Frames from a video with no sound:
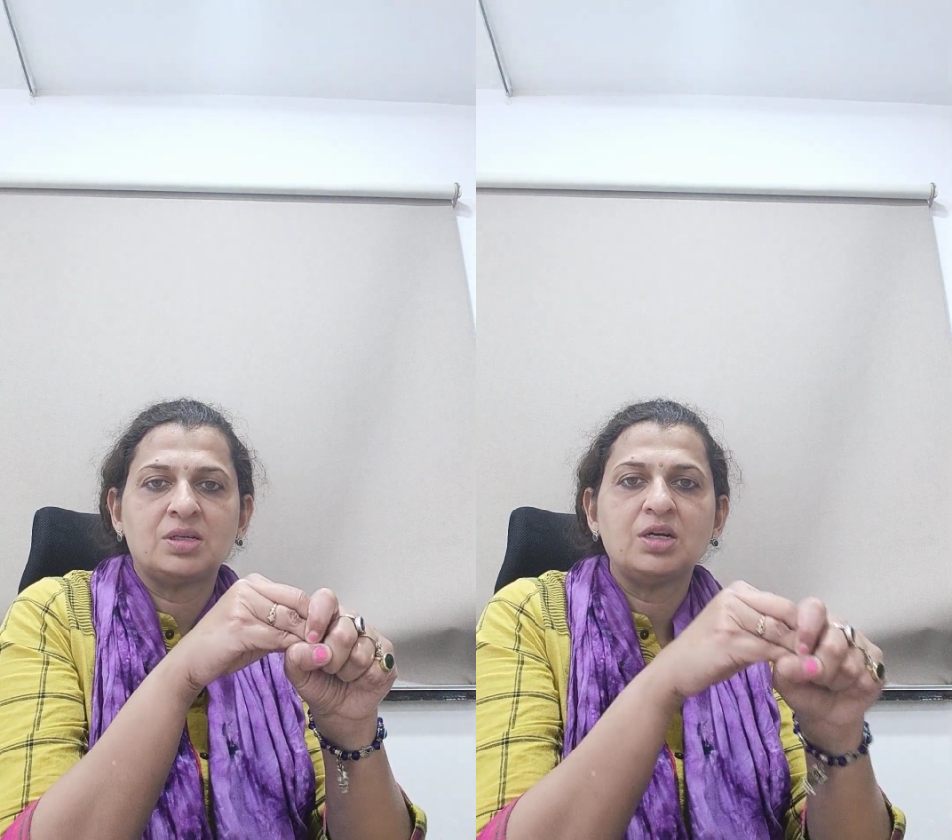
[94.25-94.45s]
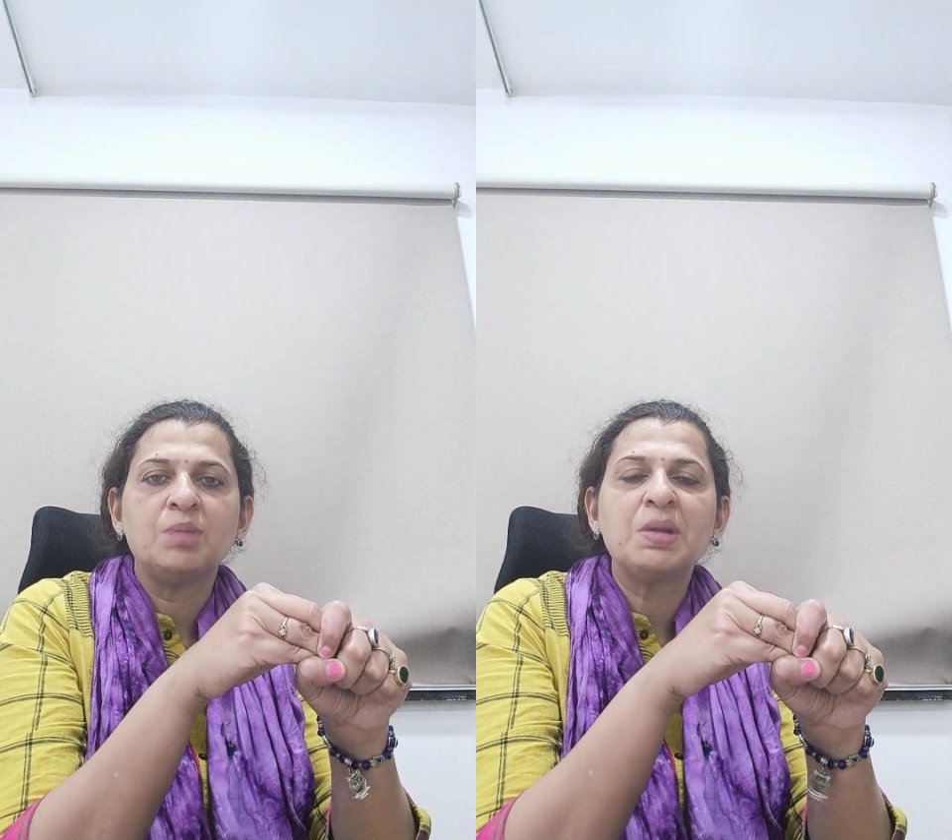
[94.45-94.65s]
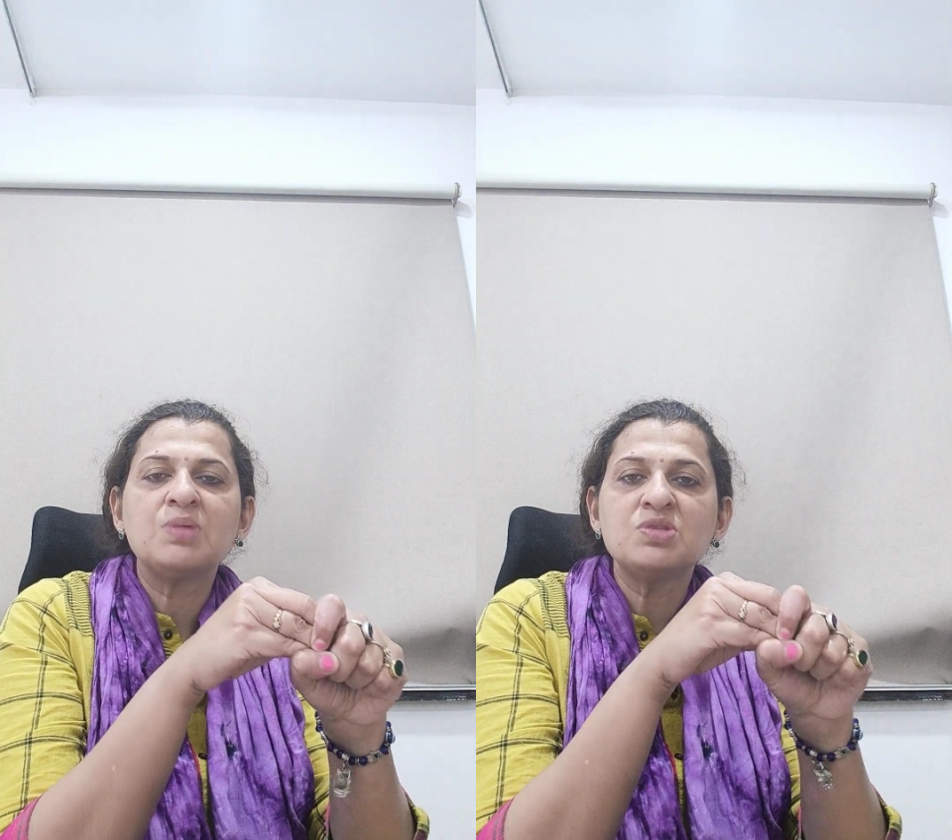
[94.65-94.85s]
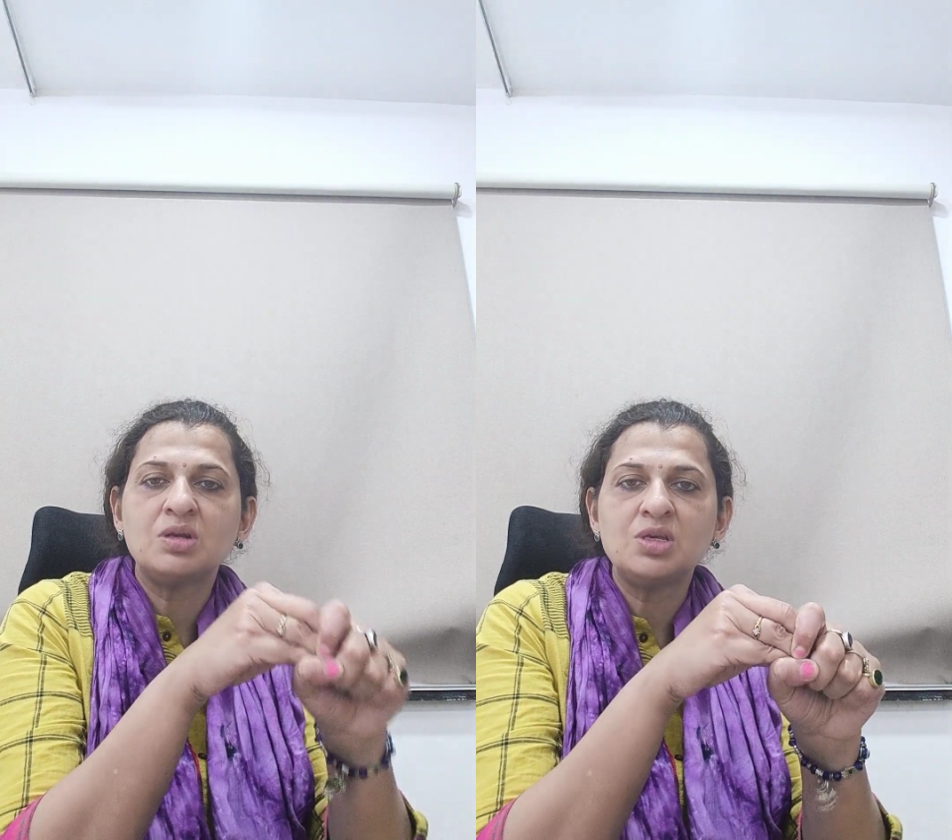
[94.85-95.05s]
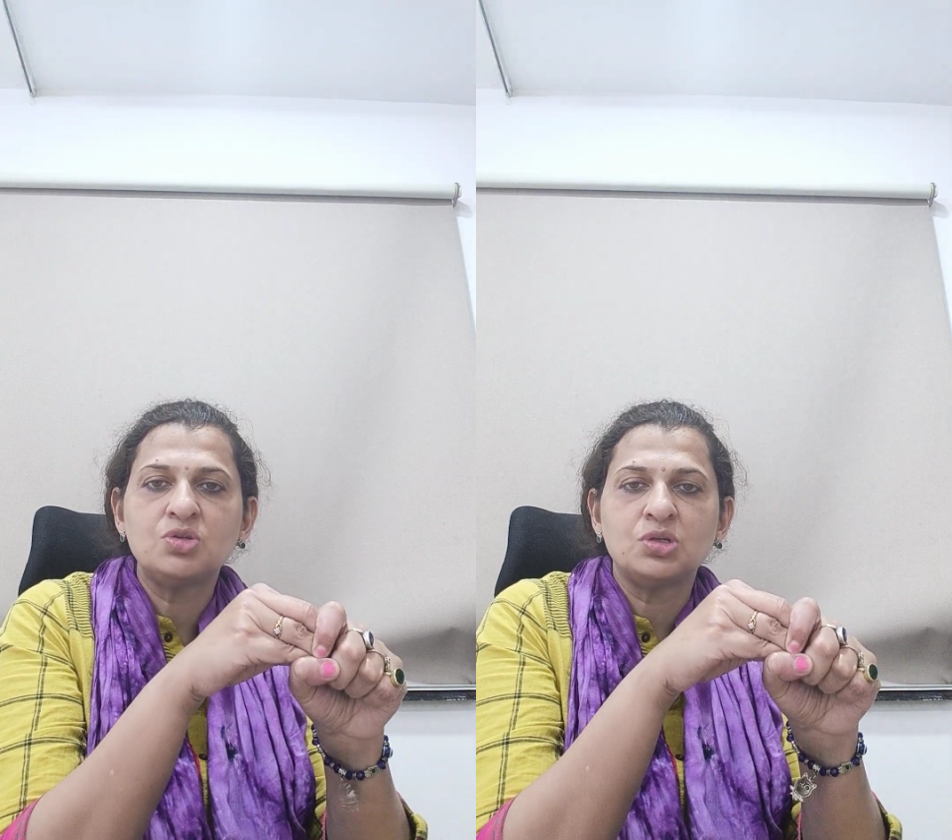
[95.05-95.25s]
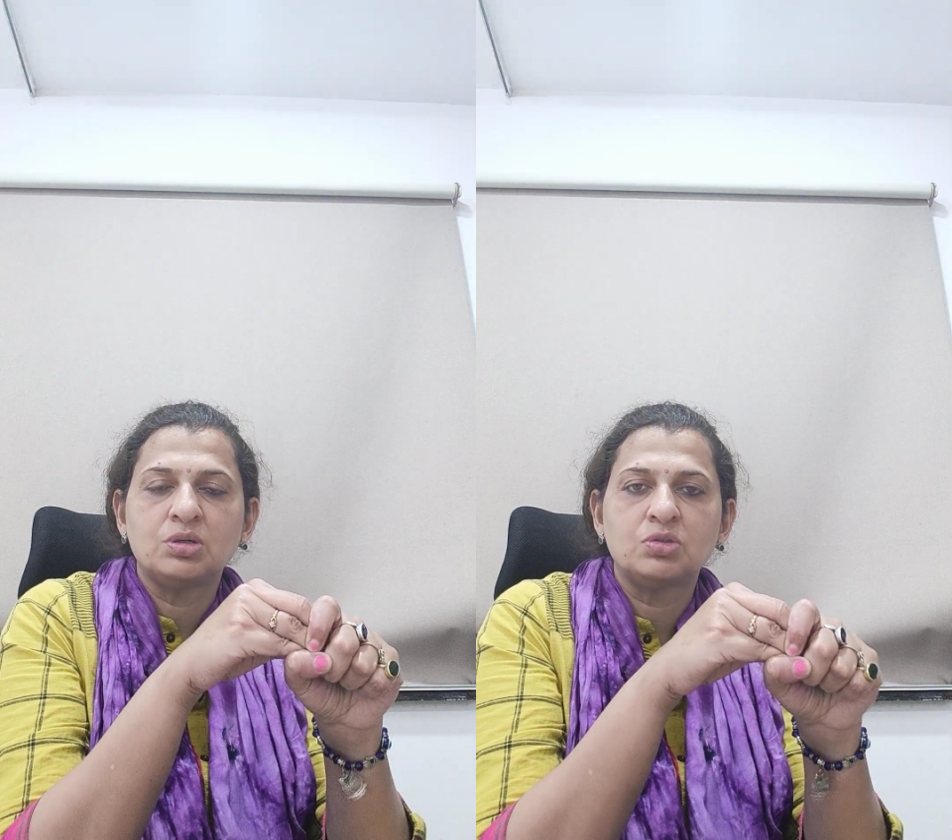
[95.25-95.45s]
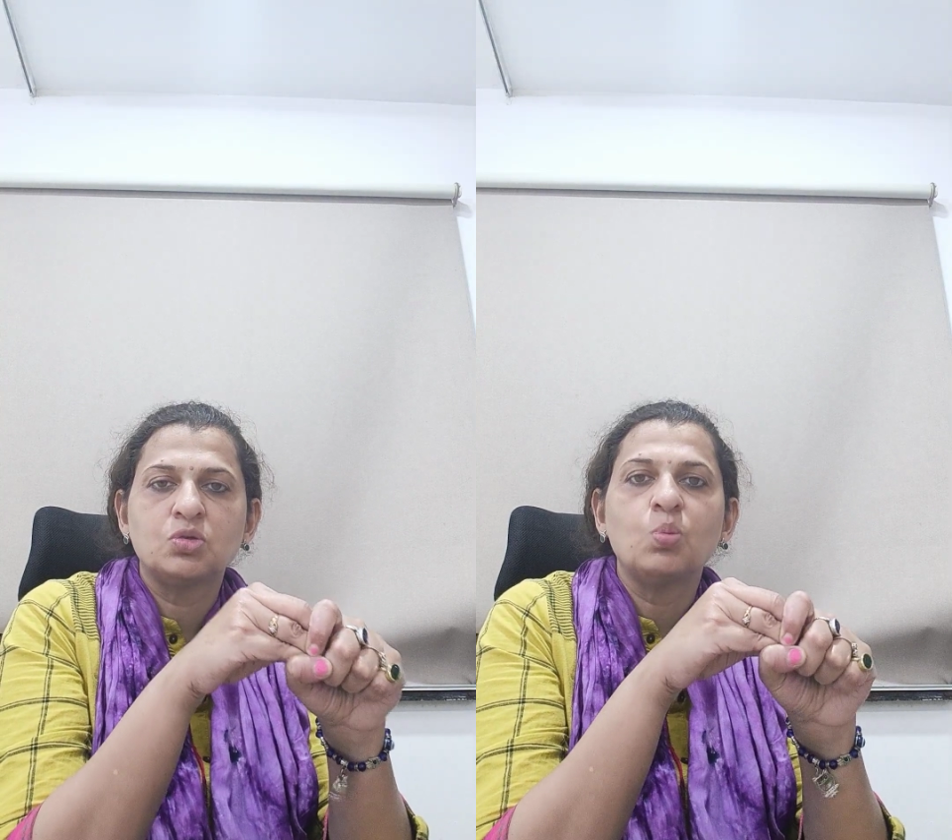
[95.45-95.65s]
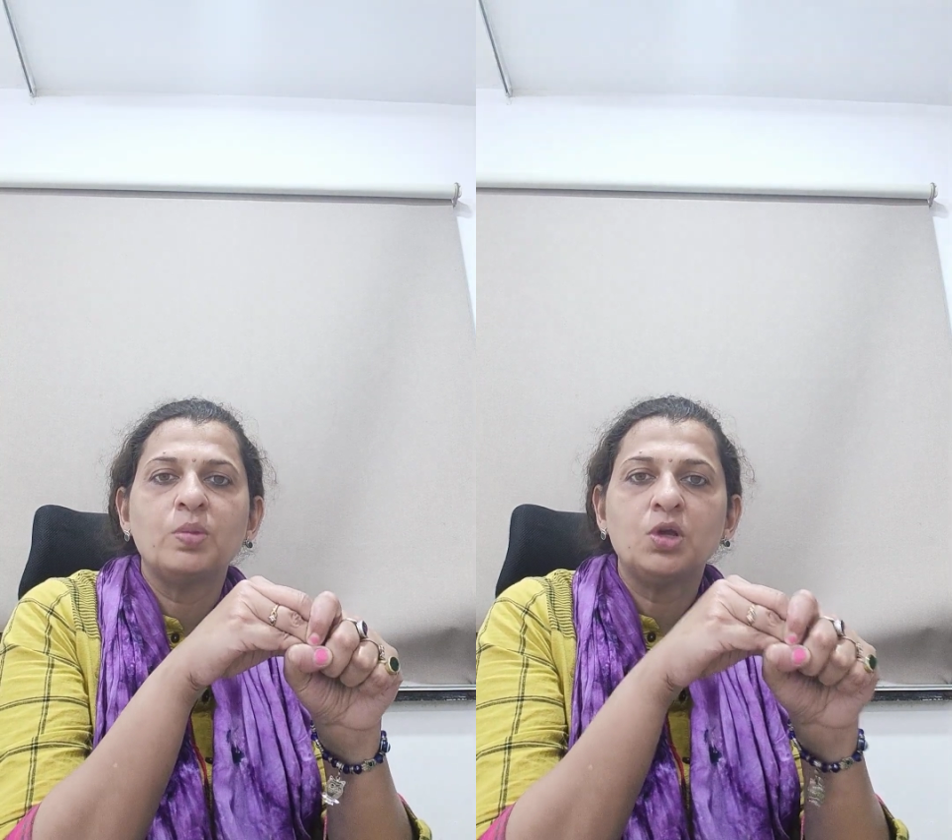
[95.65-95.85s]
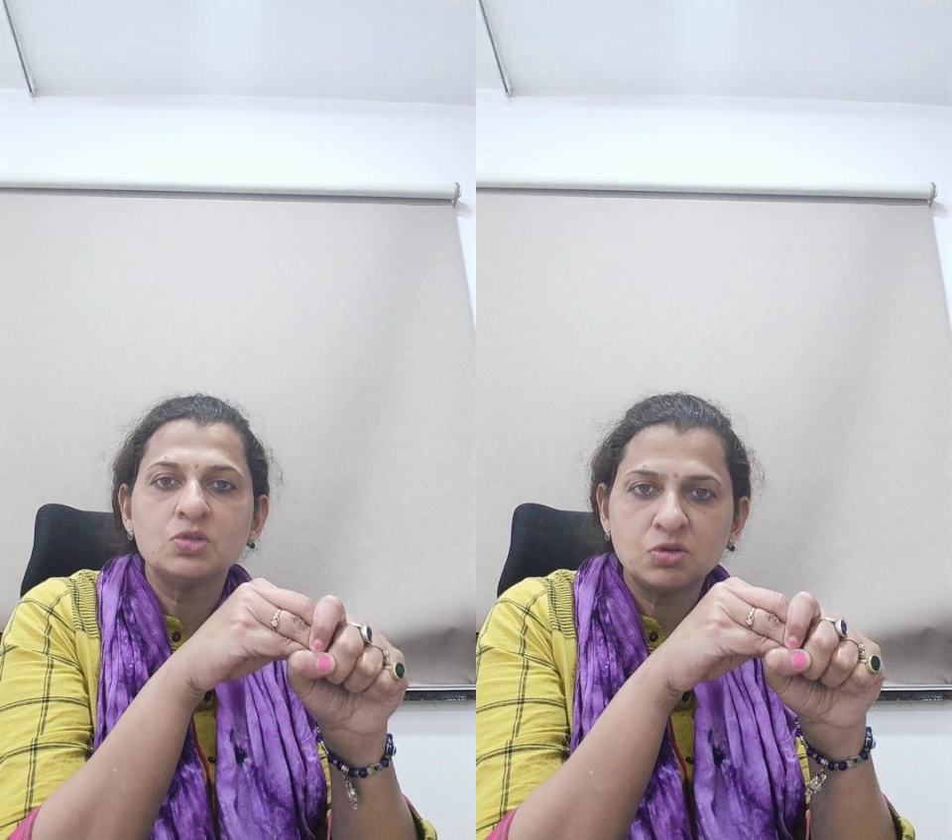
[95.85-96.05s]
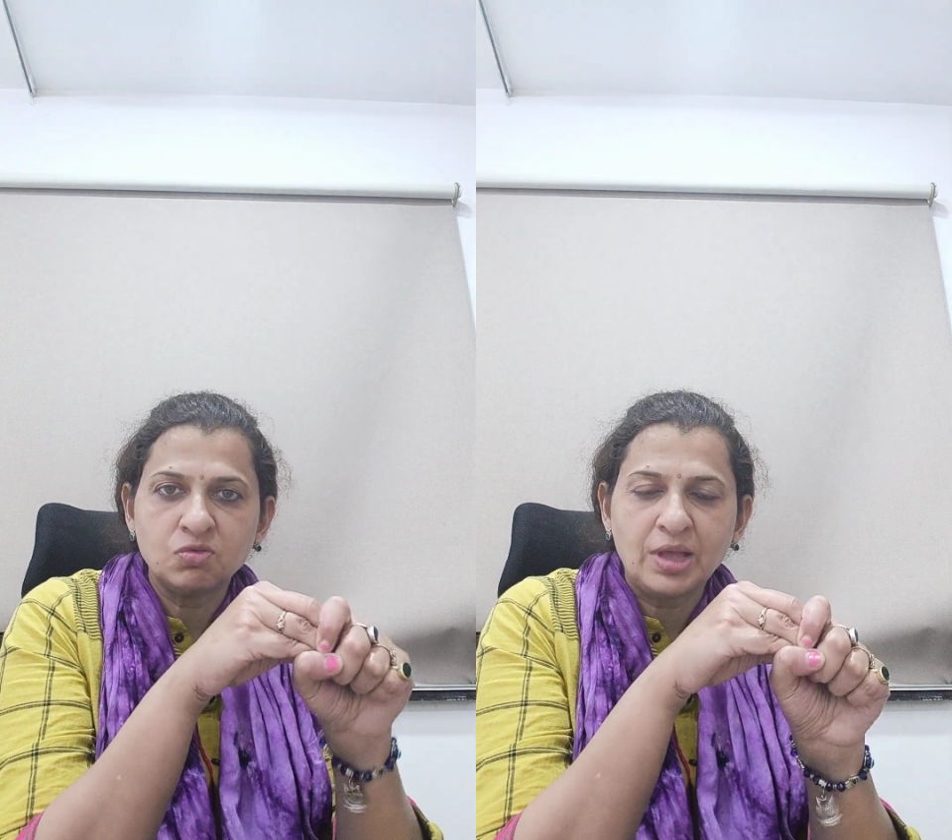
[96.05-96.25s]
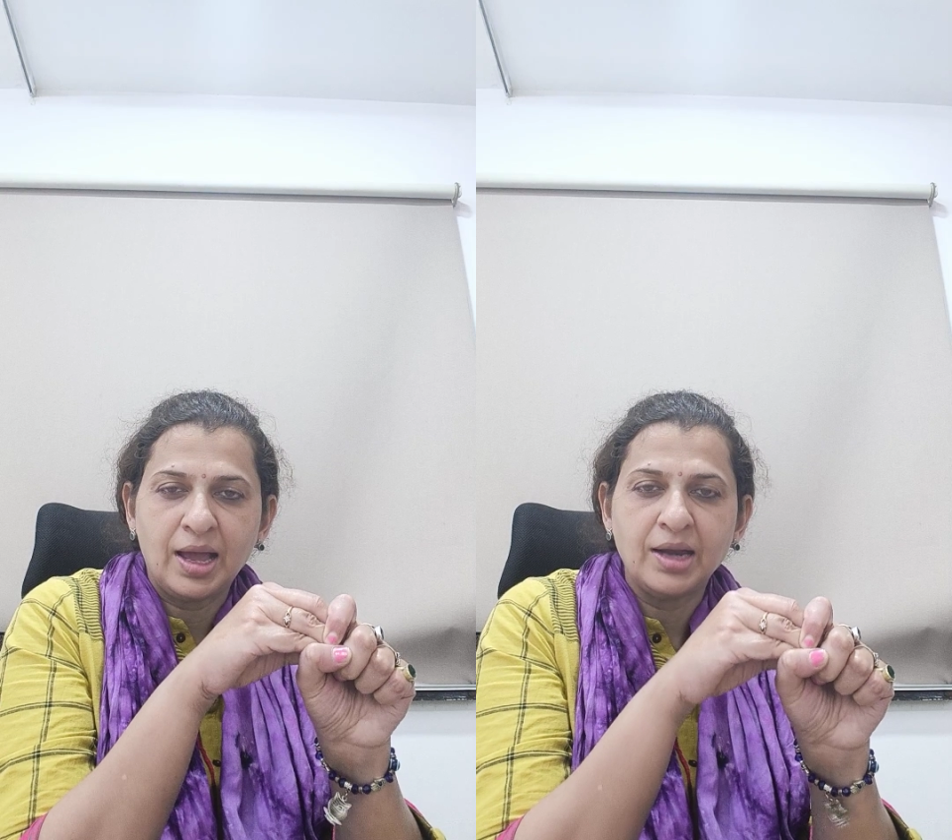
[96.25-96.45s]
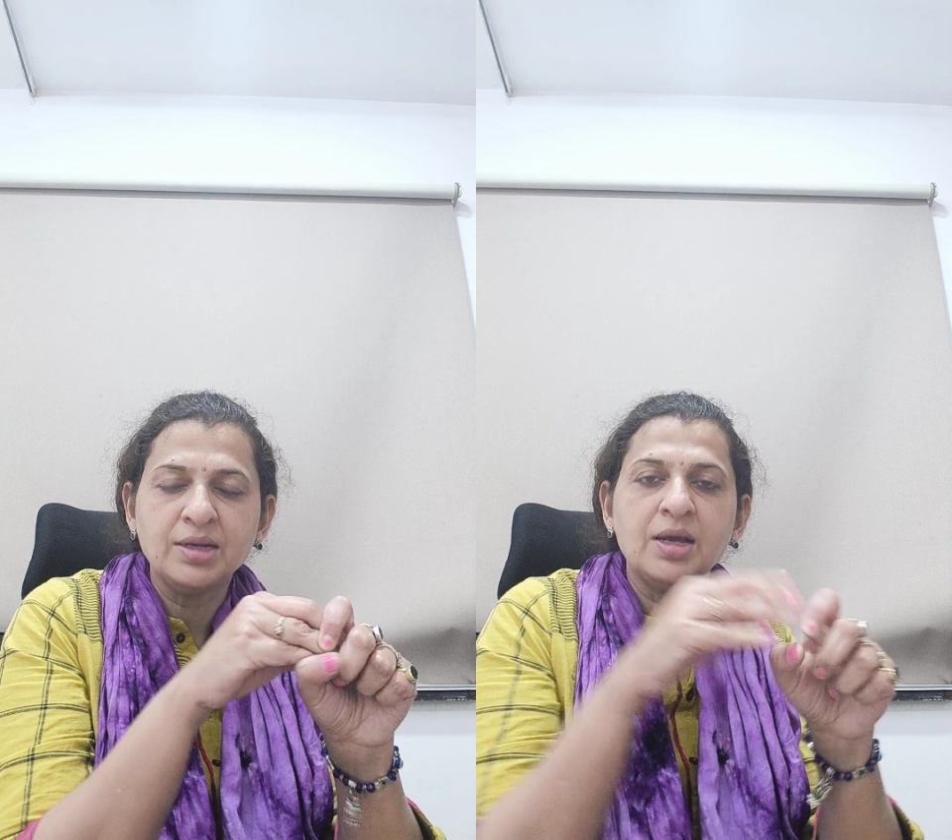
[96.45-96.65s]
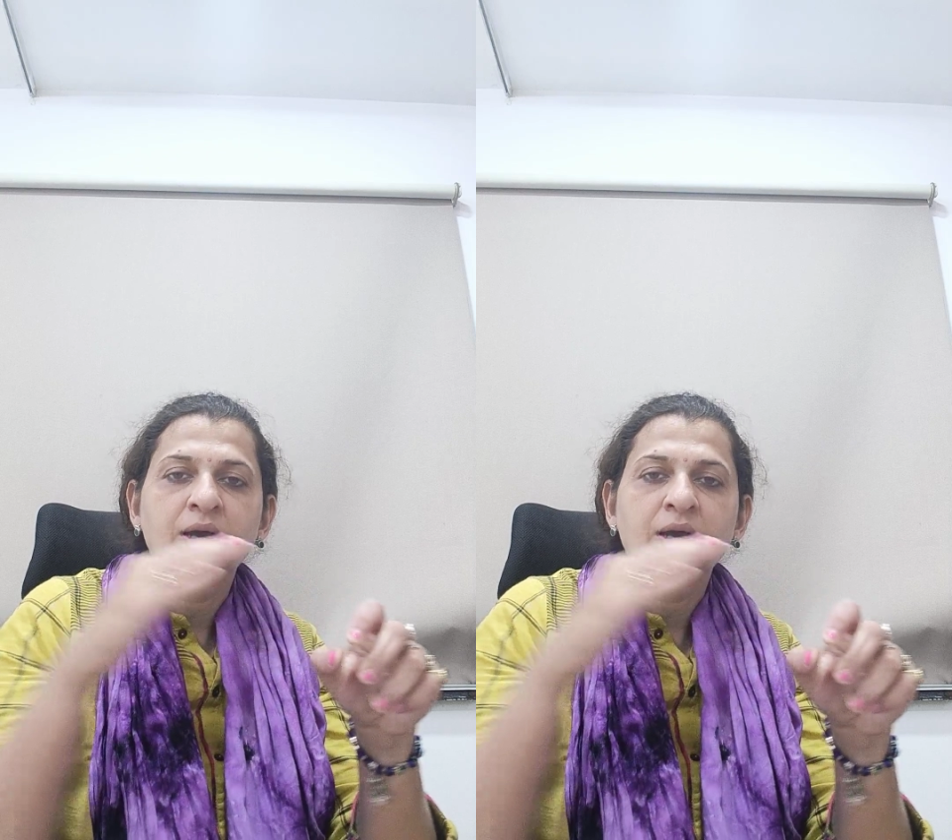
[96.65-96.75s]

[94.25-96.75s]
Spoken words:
it becomes rigid. So because of that,